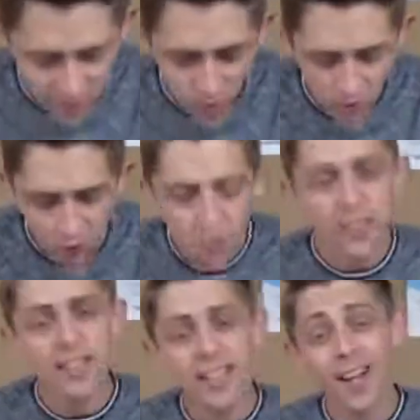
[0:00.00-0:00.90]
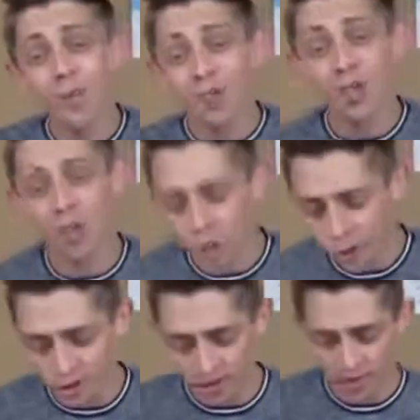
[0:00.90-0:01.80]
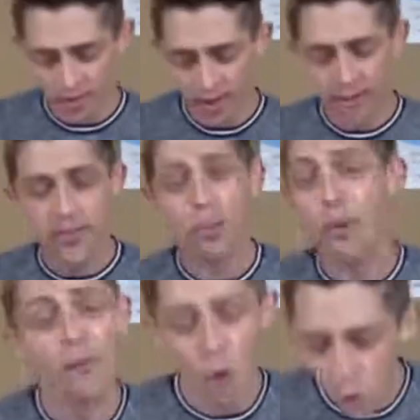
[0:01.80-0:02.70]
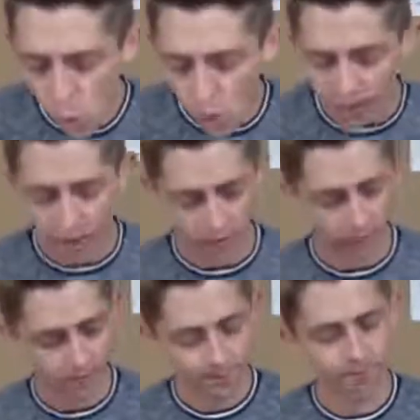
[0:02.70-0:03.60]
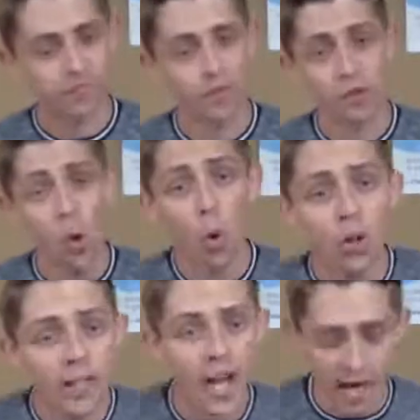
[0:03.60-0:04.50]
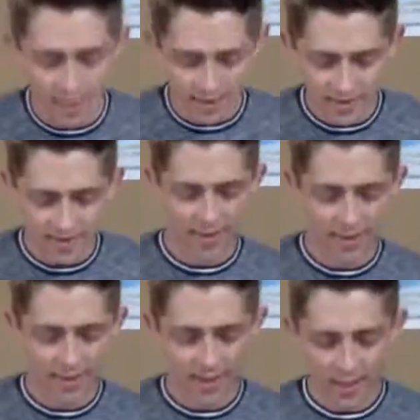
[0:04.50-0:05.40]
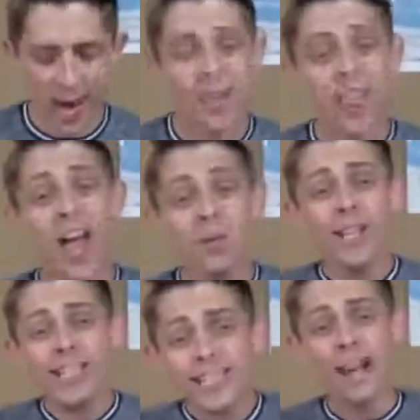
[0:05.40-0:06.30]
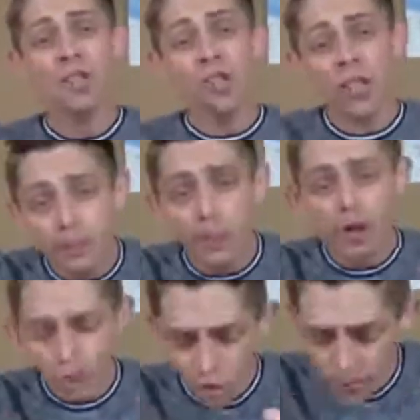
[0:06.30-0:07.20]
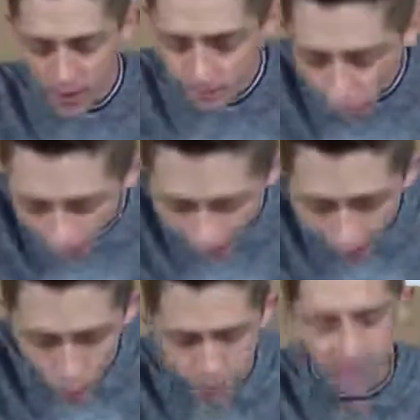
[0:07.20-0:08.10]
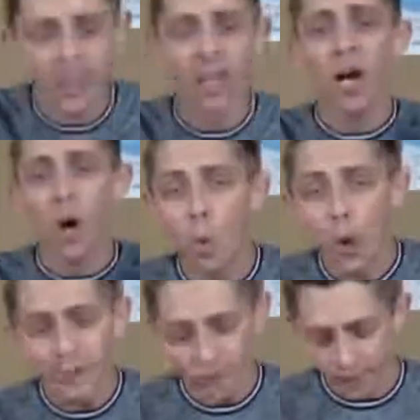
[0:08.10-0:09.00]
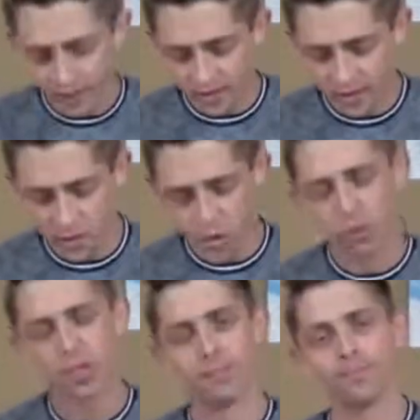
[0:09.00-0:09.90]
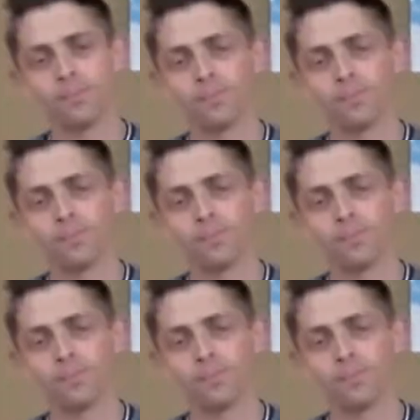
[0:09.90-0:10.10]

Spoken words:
where folks can come to learn, to provoke one another, to organize, and then we intentionally pushed people out, away from the institution,